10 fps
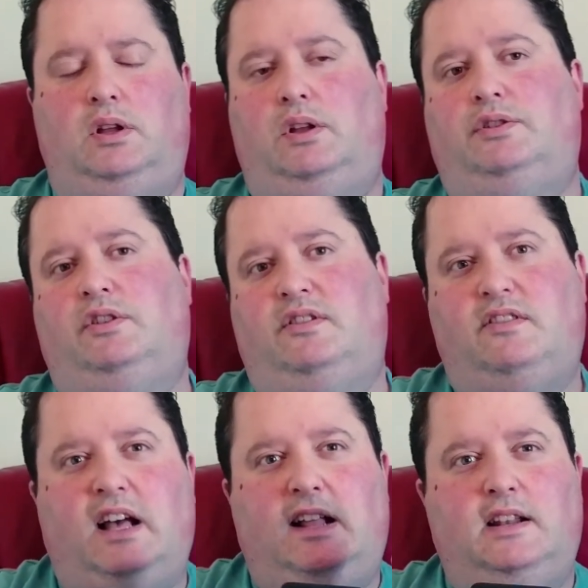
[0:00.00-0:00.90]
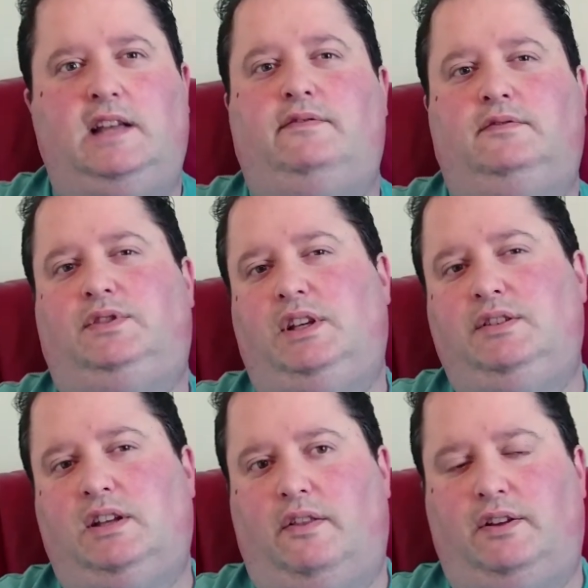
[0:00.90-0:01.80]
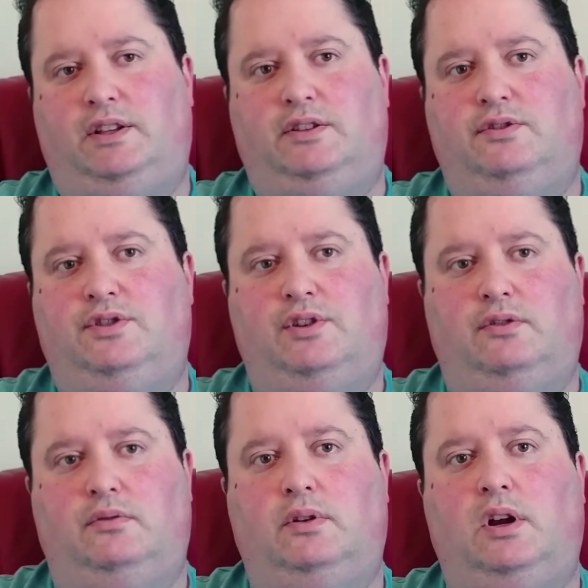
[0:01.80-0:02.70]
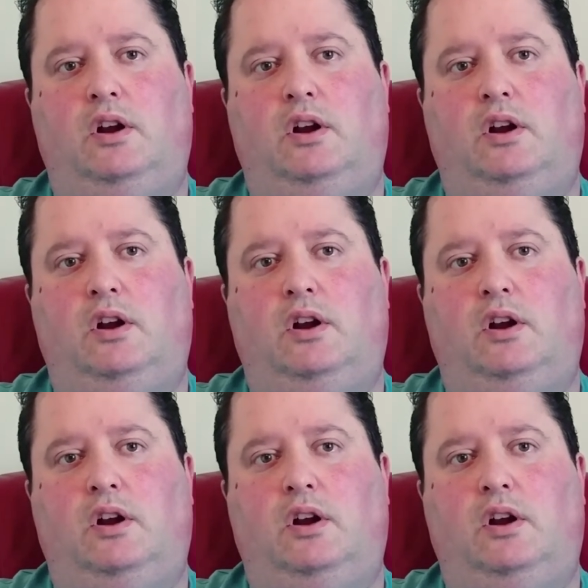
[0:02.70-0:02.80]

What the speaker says: So it's that level of detail that it can do,